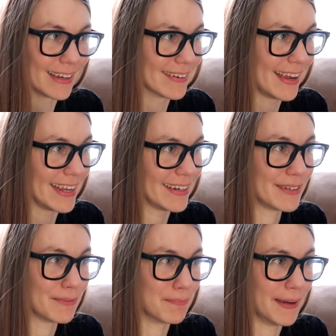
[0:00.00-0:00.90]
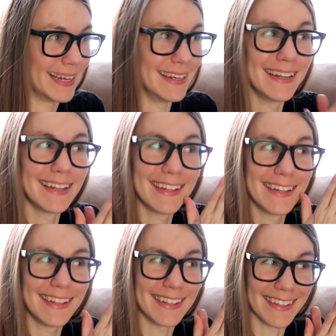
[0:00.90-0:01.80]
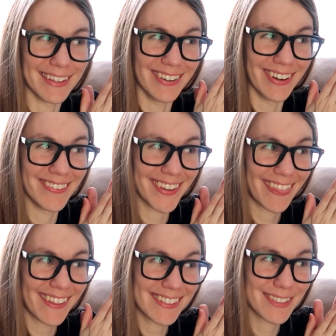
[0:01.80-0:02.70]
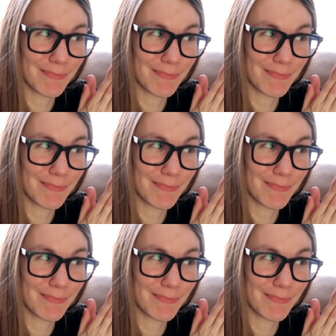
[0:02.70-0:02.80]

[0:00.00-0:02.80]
Alright, but you know what this